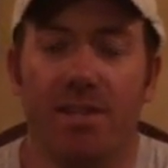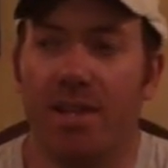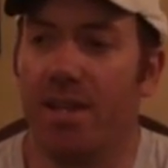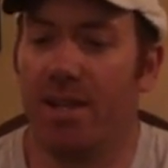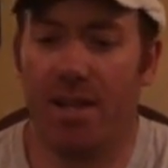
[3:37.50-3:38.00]
That's
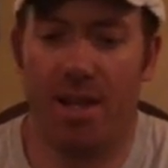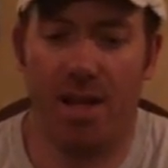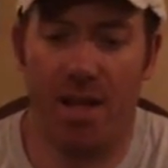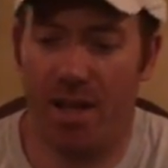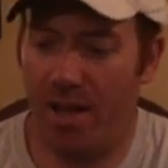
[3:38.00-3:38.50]
in it.
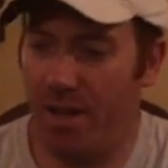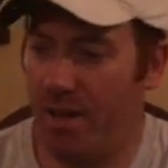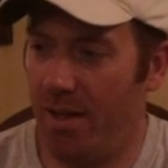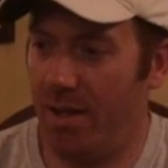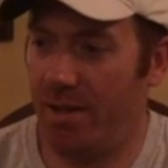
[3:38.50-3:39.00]
And
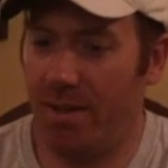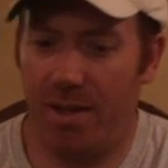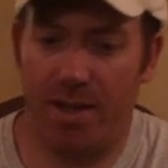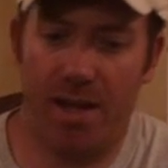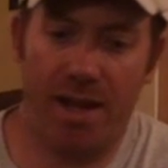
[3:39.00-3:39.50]
then
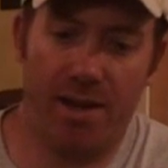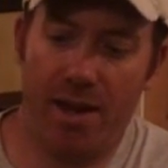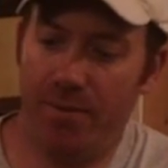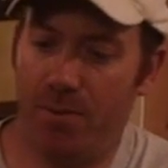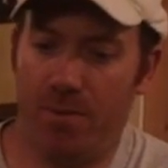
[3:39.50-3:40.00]
and
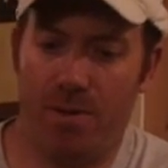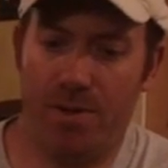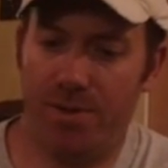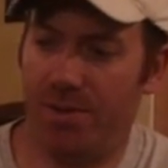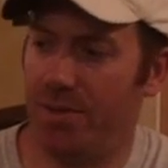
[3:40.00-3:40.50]

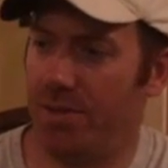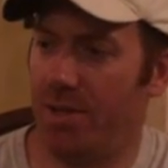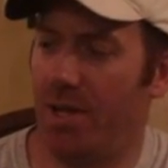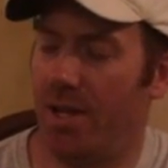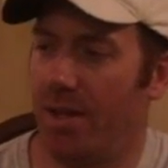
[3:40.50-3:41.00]
afterwards,
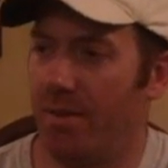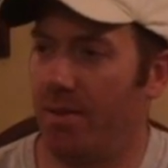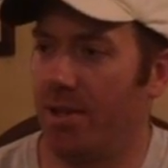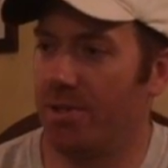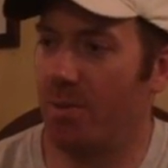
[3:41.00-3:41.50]

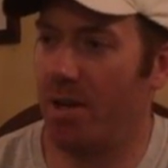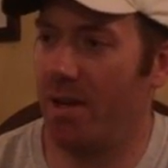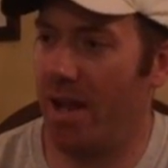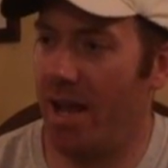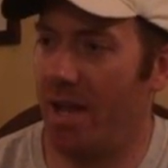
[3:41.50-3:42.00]
then it's ready
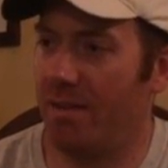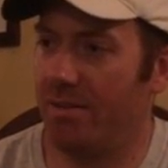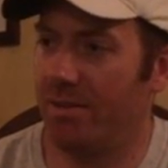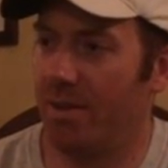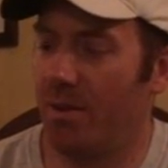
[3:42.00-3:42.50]
to add
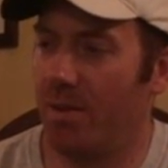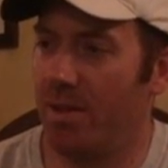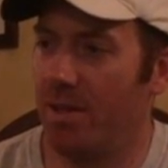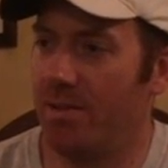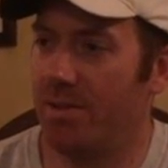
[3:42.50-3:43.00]
the
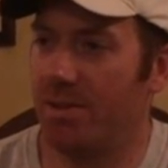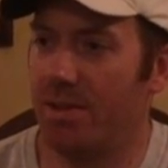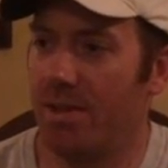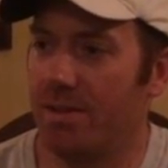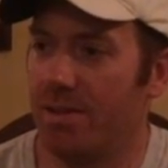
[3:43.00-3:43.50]
yeast
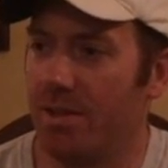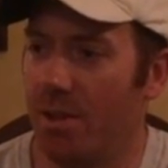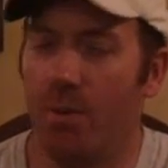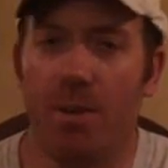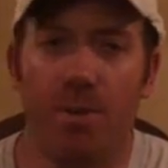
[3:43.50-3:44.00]
that
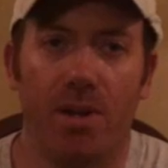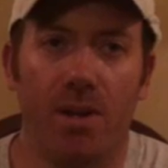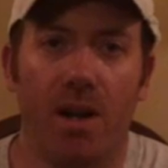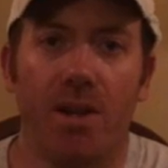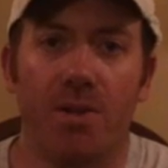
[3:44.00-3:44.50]
you want to put in
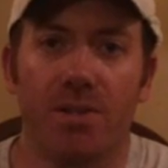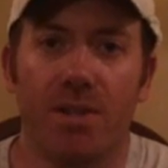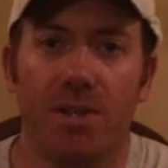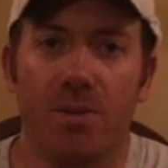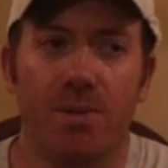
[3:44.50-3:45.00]
there. I usually
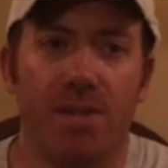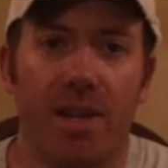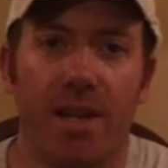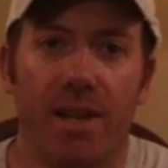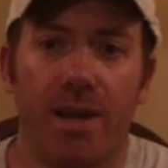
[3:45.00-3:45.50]
use
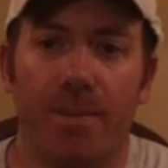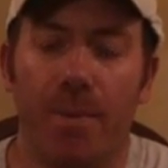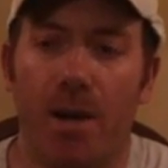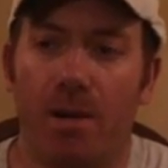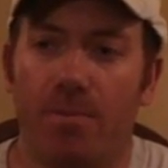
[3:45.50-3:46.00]
a
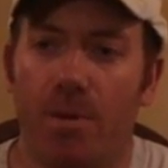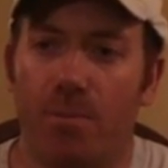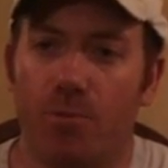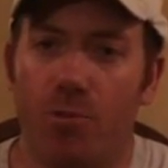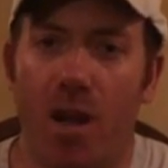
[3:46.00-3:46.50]

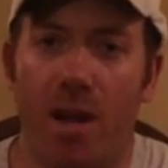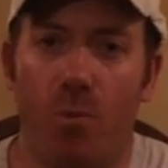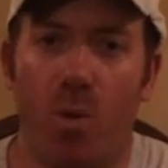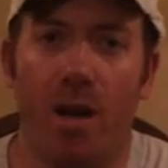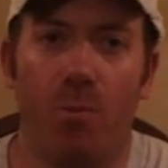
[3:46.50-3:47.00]
dry
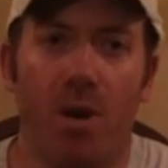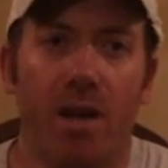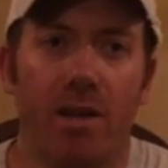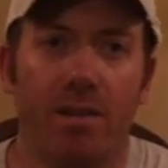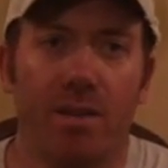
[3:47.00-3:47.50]
white
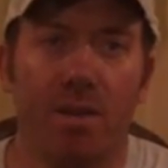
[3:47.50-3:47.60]
wine,